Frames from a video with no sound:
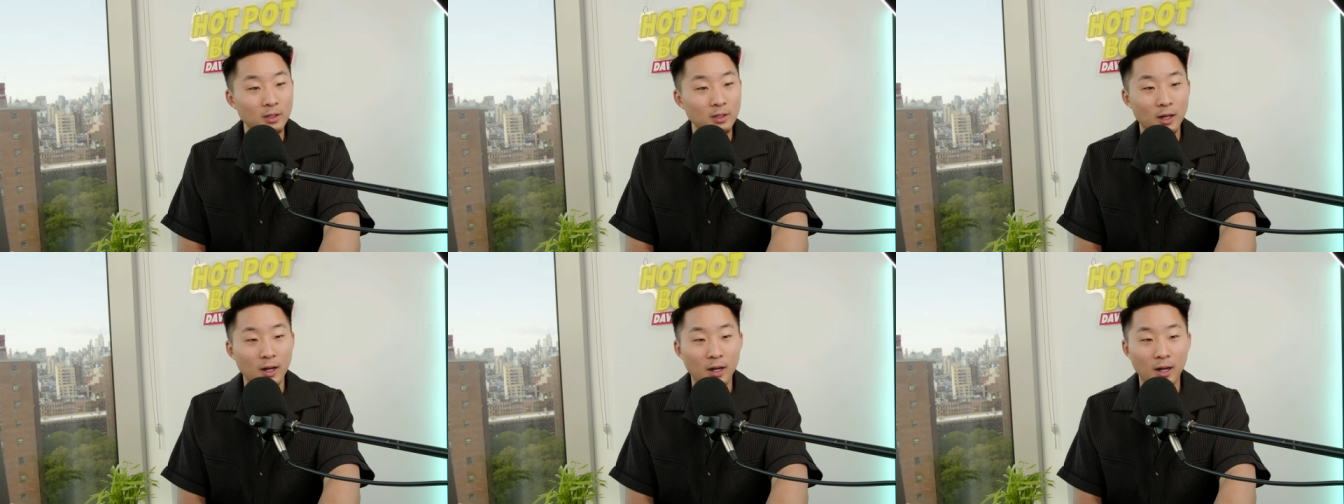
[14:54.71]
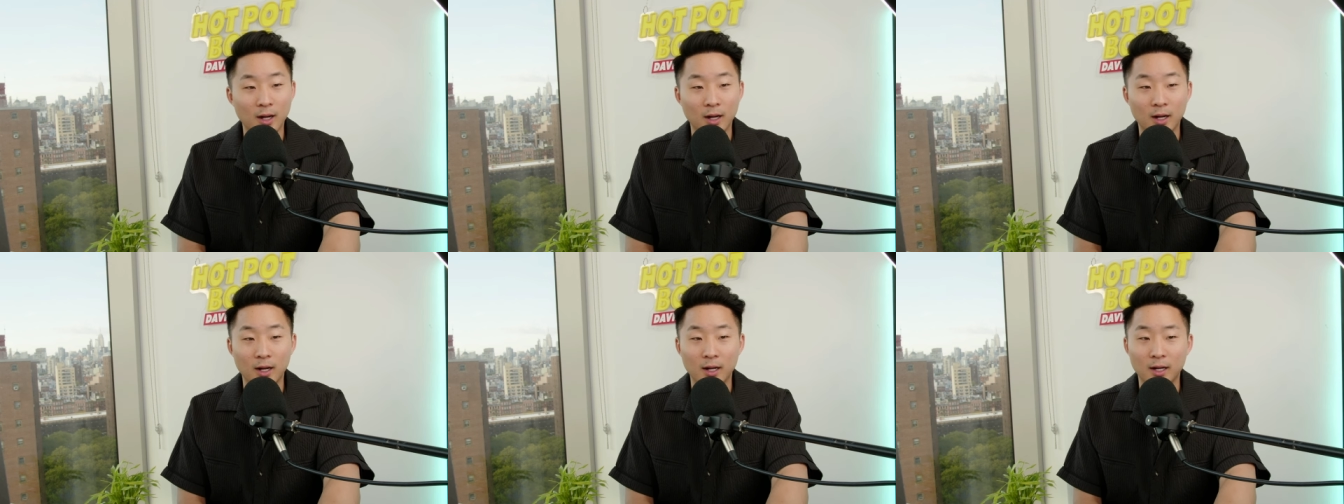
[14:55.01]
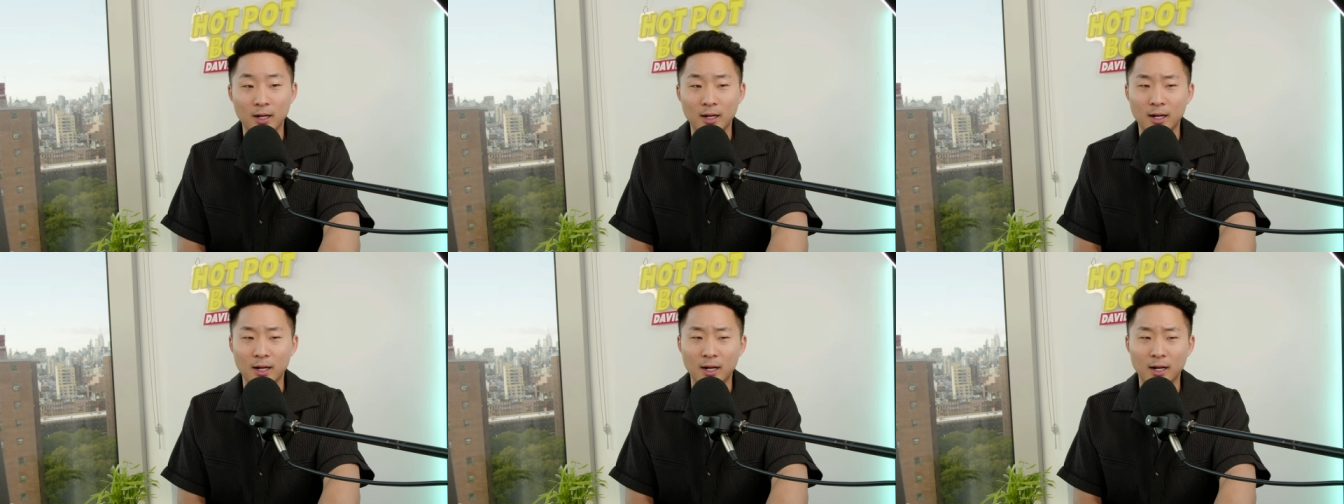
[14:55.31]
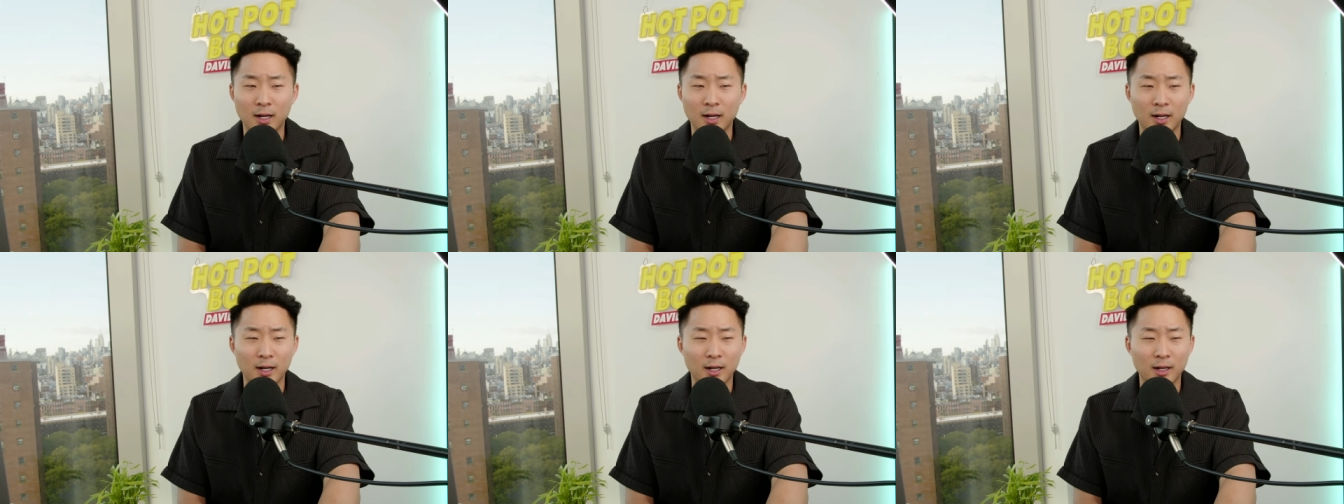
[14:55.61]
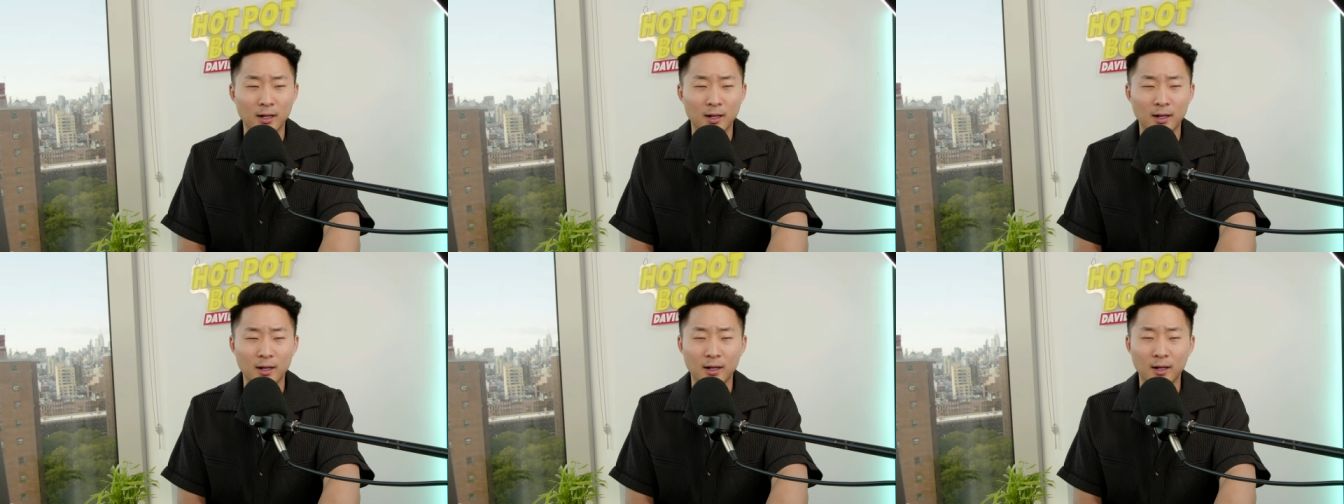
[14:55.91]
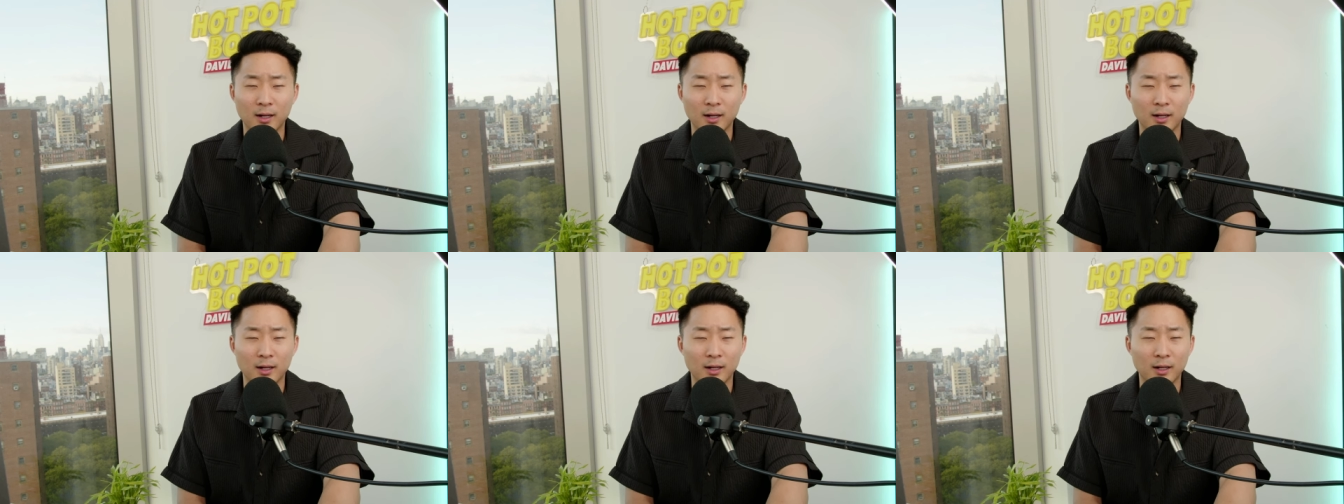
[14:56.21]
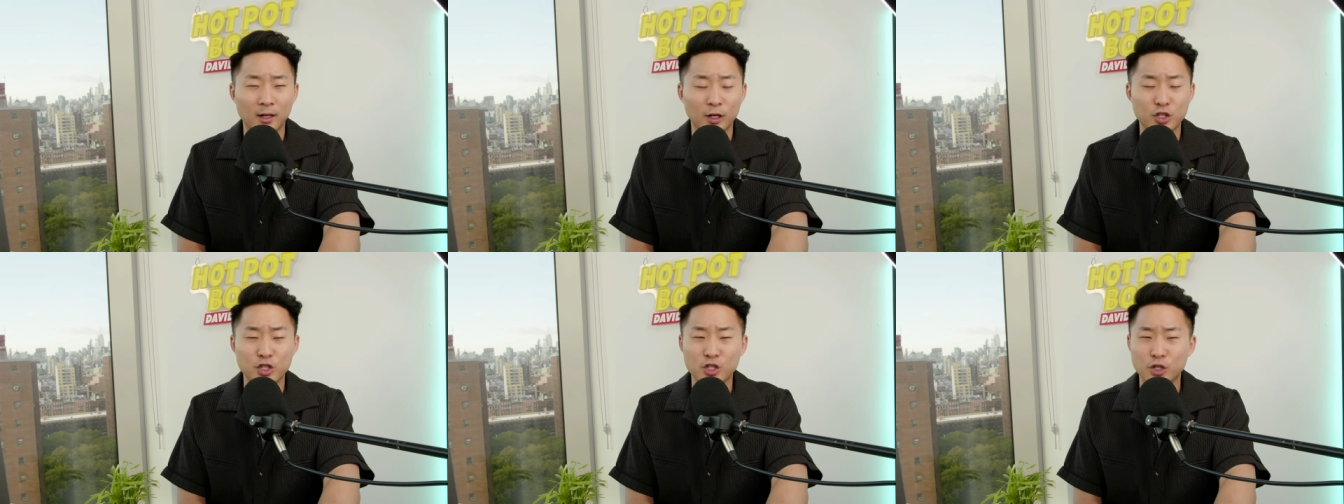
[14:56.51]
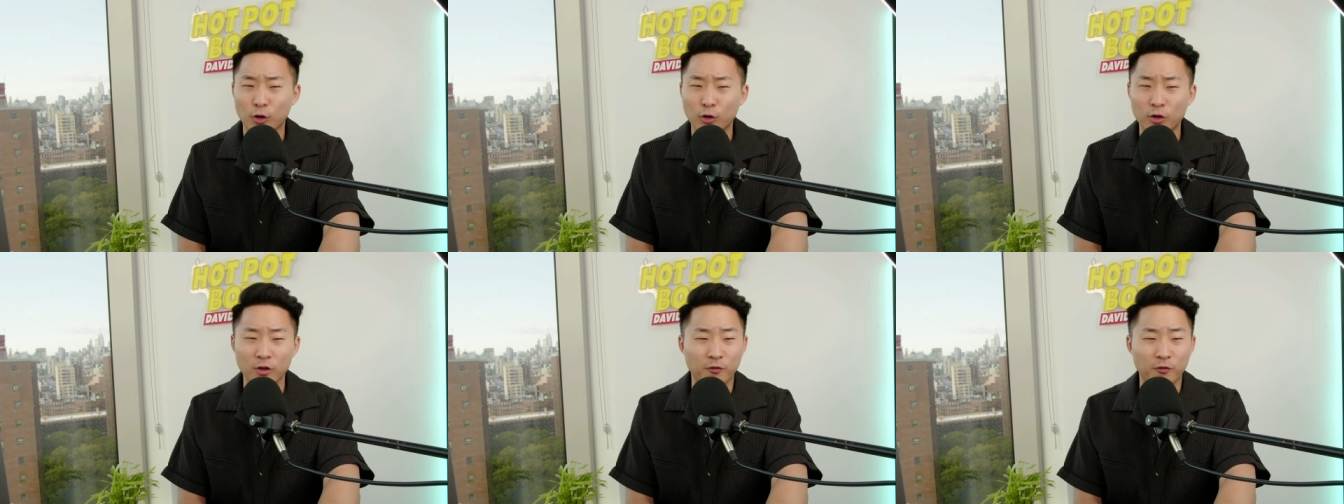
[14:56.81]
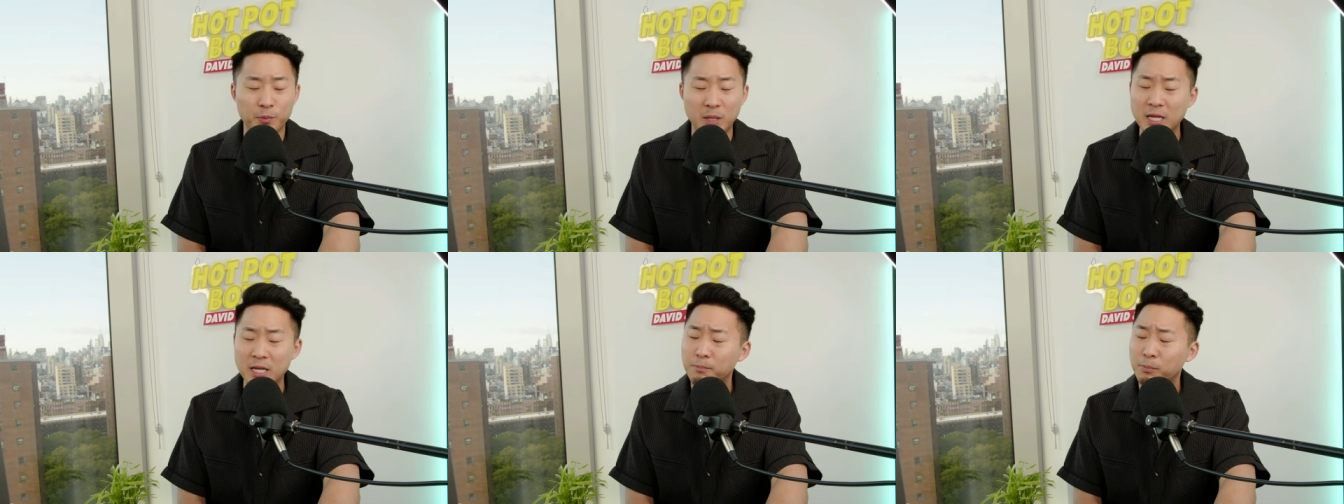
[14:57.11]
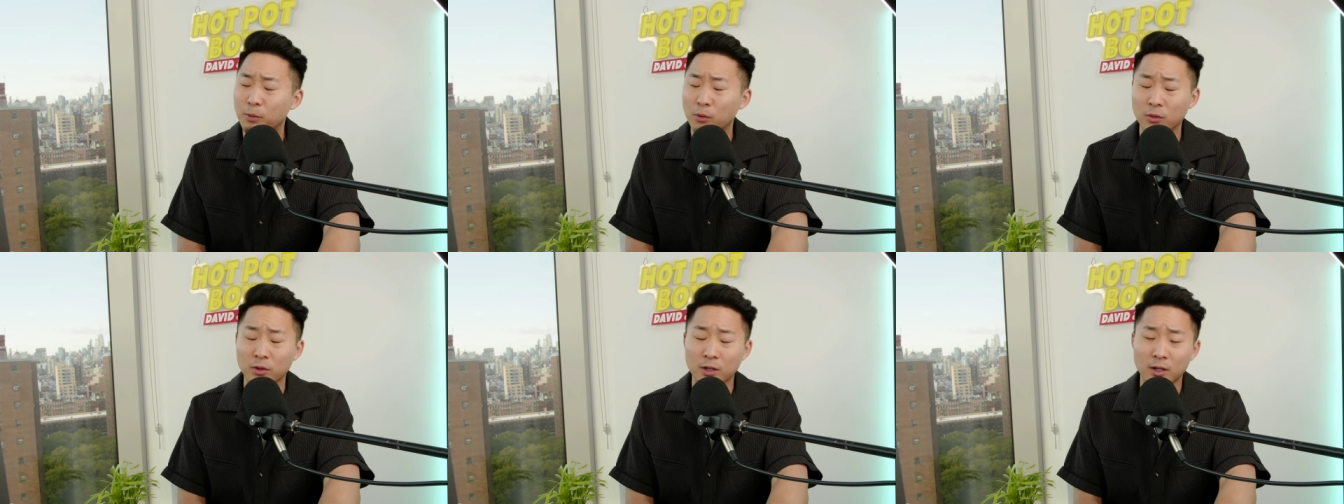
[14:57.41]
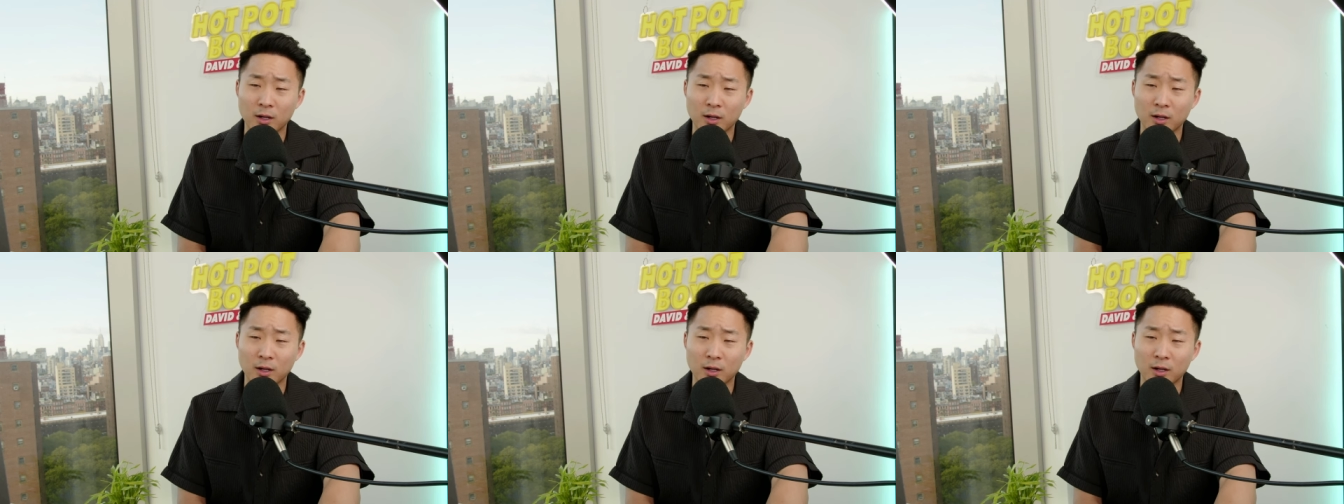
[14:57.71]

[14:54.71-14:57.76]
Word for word: assertive people, you